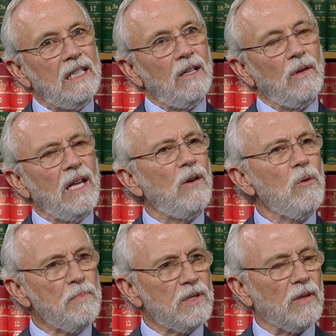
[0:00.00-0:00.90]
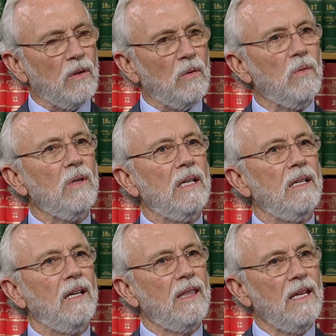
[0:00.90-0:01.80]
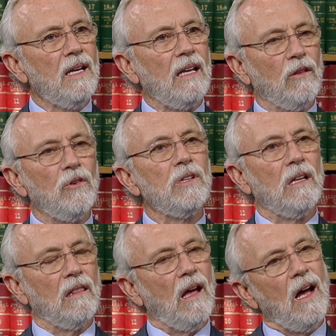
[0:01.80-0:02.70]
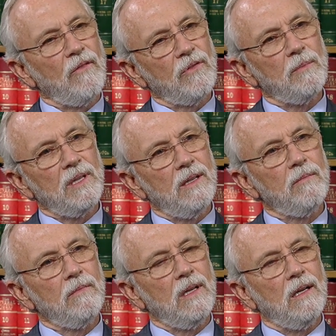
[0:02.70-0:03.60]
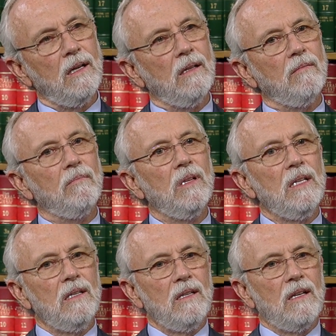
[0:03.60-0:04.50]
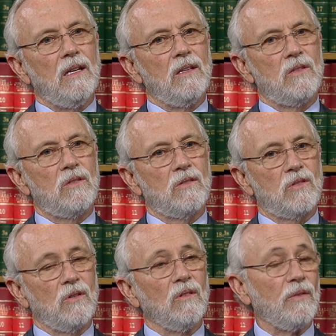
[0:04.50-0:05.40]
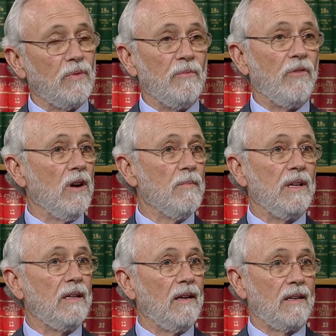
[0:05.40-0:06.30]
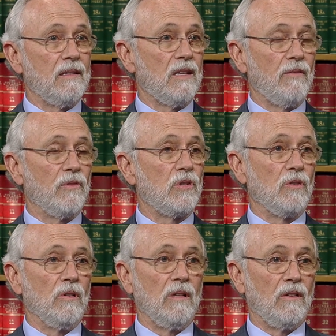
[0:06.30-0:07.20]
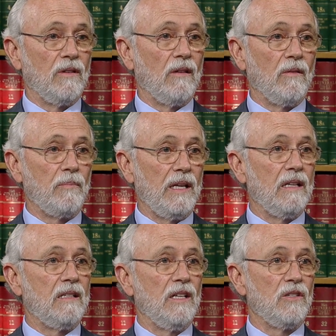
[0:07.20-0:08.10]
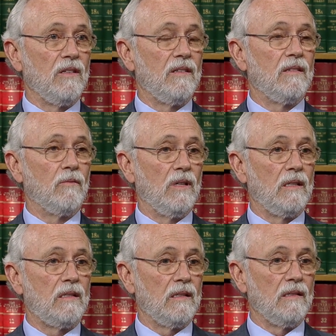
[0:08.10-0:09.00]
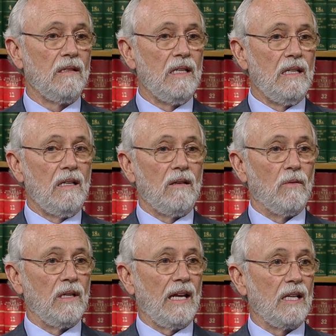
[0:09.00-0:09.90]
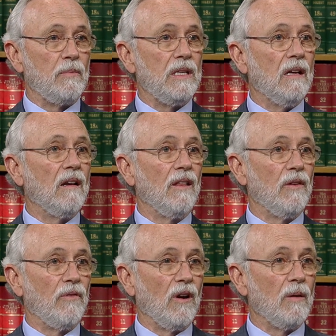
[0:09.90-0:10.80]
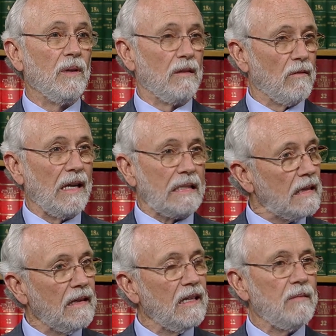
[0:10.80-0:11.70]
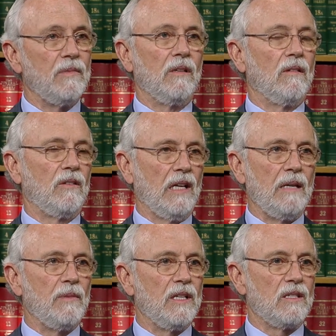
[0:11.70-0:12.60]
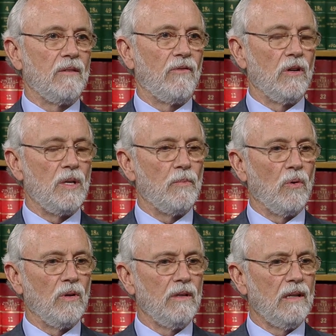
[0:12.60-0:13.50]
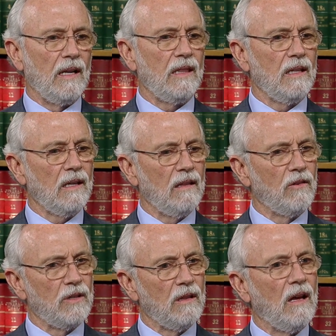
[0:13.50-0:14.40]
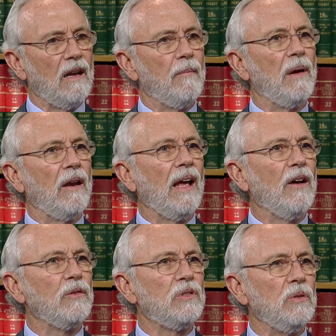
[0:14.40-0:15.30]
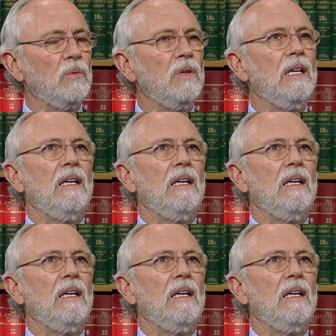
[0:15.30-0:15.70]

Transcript: Well, I hope so. I think I learned a lot from him, certainly from farming, I can say for sure. I paid attention to what had to be done on the farm at the right time. You know, timing is very important. And I think I learned a lot about how to